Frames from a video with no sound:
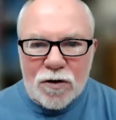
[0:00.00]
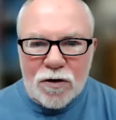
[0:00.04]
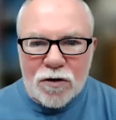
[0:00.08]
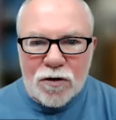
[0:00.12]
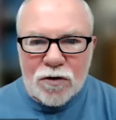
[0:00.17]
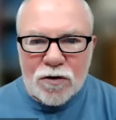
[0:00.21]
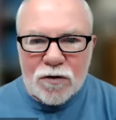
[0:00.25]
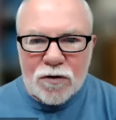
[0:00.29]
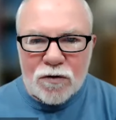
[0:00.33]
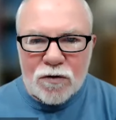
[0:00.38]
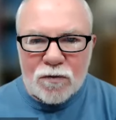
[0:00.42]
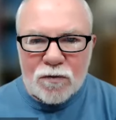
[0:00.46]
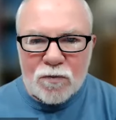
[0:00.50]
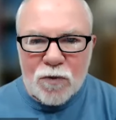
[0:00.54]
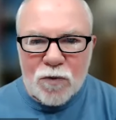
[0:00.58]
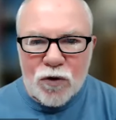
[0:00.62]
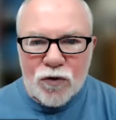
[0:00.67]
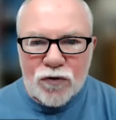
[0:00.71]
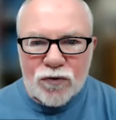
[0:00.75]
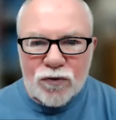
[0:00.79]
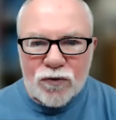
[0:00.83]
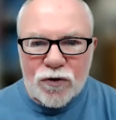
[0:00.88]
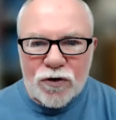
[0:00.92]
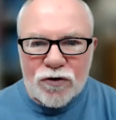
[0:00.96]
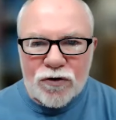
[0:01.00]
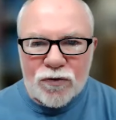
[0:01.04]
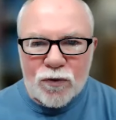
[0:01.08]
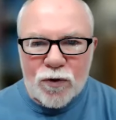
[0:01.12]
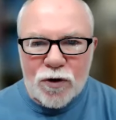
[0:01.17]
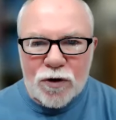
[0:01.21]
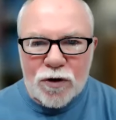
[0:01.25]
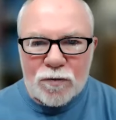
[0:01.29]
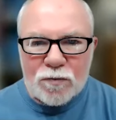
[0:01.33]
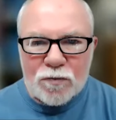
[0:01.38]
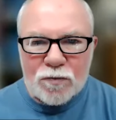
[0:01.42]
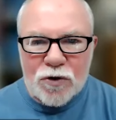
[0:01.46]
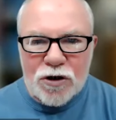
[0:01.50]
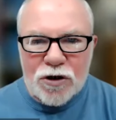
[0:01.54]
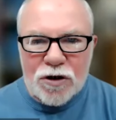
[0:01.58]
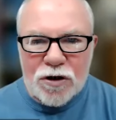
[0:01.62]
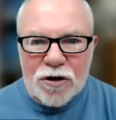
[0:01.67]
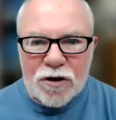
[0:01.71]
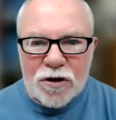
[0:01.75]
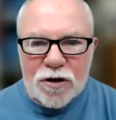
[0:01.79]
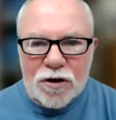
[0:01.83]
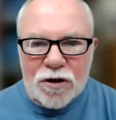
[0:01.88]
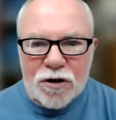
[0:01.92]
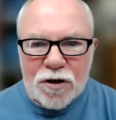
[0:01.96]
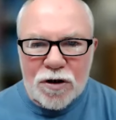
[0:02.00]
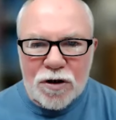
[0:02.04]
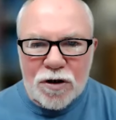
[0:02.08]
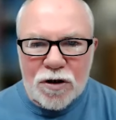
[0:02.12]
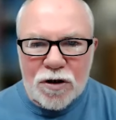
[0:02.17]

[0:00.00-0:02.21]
Her most recent one being